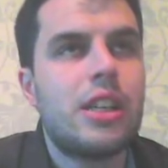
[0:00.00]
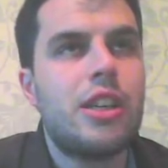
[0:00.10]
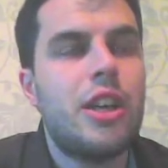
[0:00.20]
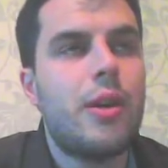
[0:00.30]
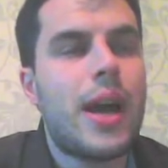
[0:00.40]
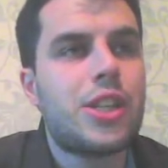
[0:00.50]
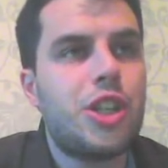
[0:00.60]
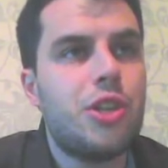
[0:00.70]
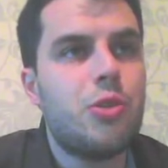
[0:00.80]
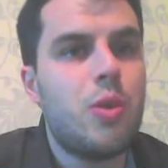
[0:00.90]
you know, as
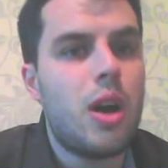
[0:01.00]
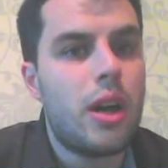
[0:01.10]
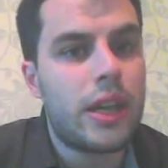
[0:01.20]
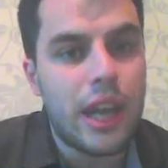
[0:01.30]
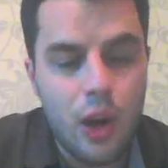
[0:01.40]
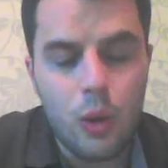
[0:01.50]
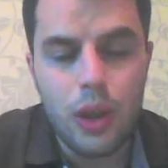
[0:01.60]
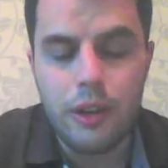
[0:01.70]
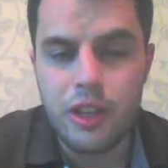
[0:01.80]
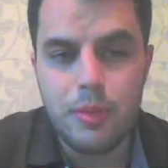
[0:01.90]
you get
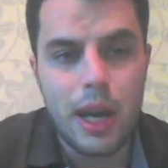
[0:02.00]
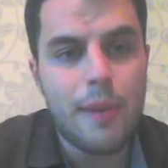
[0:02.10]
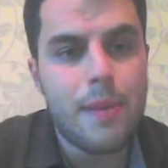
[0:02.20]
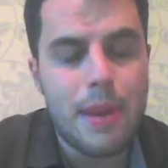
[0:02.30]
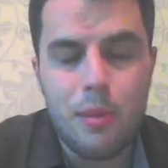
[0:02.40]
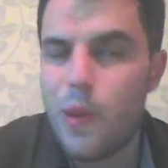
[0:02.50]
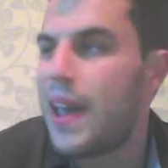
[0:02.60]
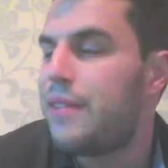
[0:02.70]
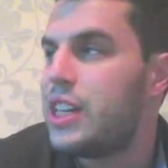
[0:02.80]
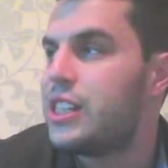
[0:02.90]
older and you become a bit more
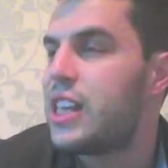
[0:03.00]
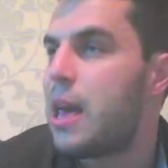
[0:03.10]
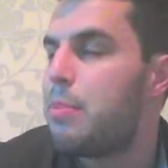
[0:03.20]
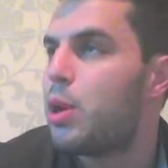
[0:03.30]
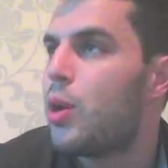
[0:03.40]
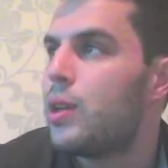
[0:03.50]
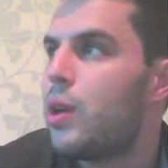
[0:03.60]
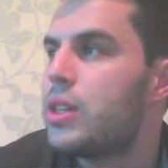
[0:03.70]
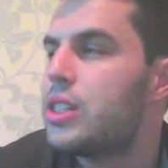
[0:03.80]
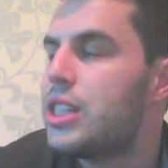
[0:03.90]
heavy set. But I'd
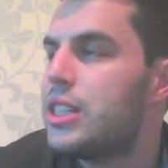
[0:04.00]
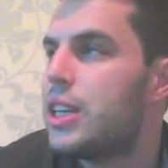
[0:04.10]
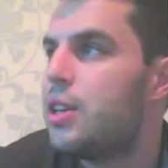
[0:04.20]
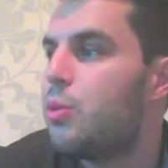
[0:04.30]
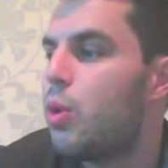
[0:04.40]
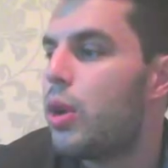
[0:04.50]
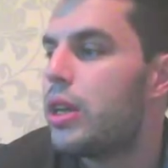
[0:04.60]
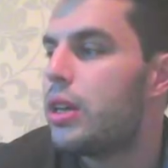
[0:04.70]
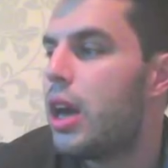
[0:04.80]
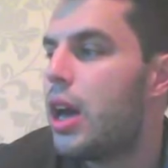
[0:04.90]
like to see Dillian
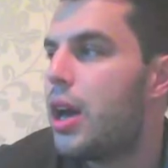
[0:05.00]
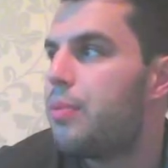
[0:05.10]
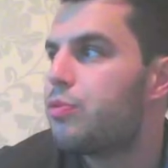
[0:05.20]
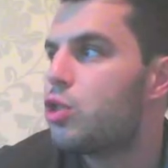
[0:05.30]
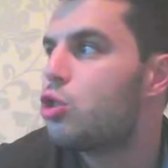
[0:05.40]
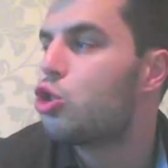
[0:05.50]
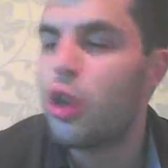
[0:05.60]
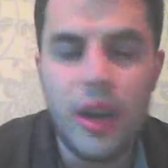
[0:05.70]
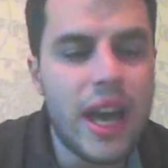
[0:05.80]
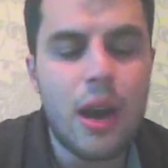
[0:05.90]
Whyte
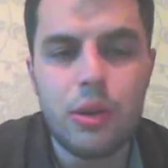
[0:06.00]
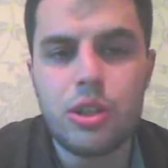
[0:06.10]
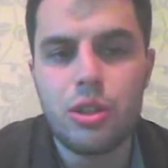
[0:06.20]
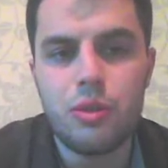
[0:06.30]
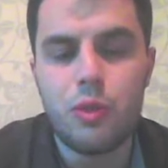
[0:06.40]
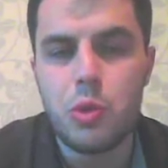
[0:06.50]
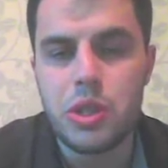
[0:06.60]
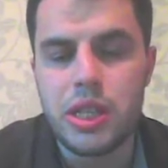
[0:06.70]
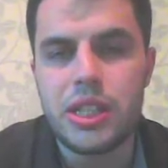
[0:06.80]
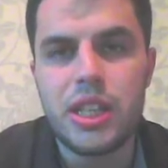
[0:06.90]
try it out at
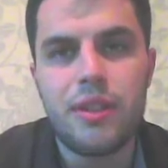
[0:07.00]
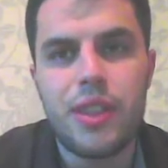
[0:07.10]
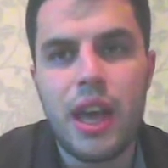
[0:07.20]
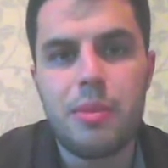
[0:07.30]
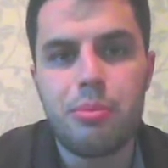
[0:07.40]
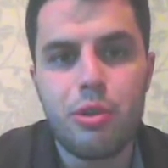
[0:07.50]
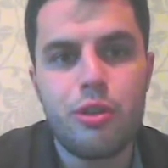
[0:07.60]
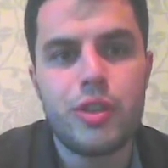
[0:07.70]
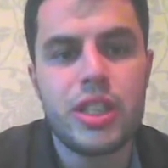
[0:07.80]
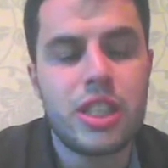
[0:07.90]
240, see if that
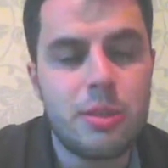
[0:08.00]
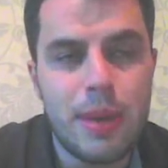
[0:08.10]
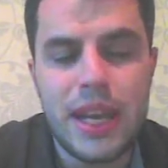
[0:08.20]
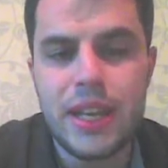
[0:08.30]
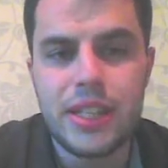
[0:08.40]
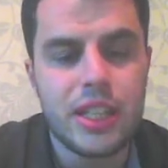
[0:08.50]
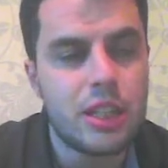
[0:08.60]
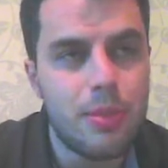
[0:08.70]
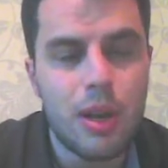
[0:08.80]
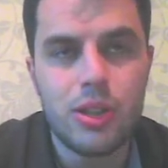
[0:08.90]
improves his speed, his
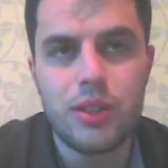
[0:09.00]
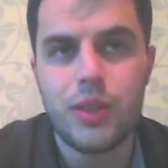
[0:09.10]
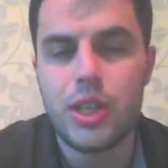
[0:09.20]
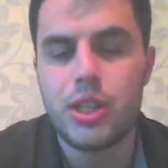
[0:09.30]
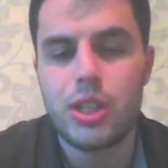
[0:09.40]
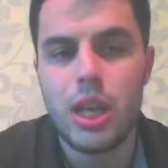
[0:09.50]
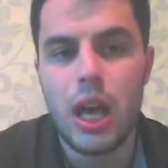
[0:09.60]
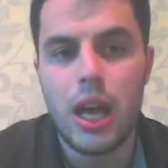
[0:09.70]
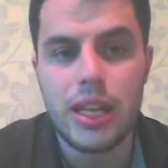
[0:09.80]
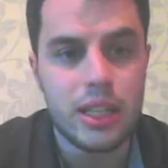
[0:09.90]
explosiveness,
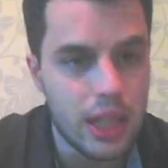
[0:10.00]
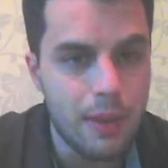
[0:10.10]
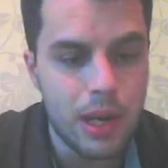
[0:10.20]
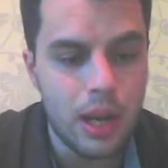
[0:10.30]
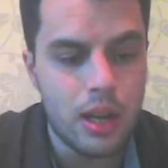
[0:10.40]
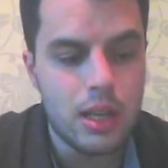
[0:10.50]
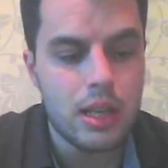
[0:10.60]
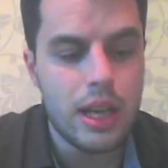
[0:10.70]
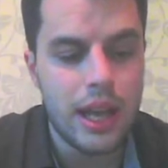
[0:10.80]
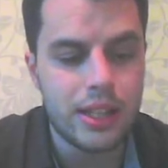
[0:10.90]
his stamina,
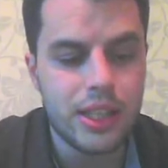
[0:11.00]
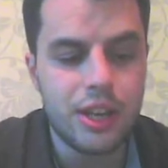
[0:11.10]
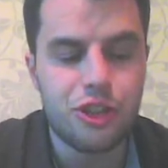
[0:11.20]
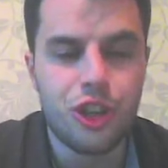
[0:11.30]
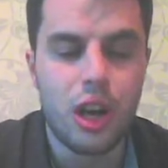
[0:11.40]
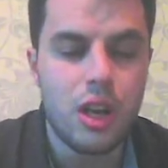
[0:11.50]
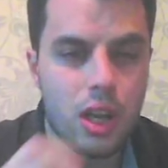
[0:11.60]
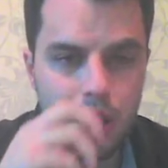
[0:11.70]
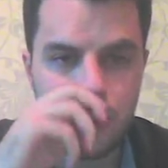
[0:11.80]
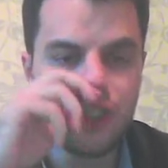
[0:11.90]
etc.
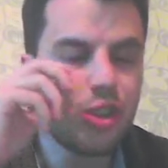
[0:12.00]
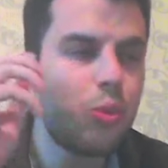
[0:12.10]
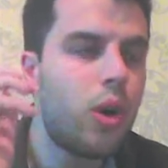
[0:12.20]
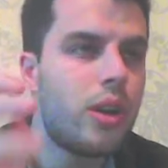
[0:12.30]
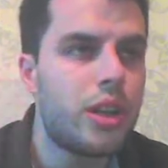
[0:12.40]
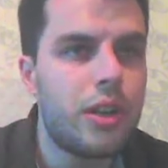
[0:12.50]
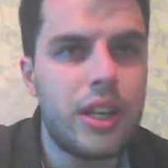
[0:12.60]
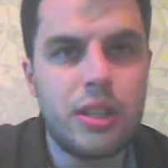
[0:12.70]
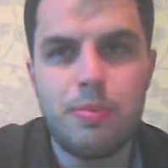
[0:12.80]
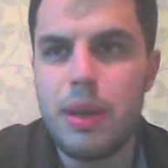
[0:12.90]
You just wonder, you know,
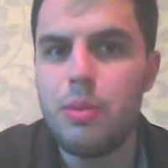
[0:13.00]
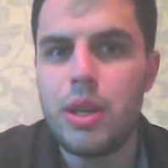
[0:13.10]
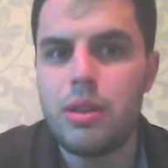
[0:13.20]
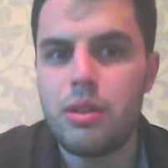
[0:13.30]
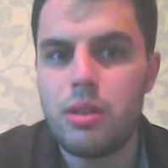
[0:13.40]
he's been with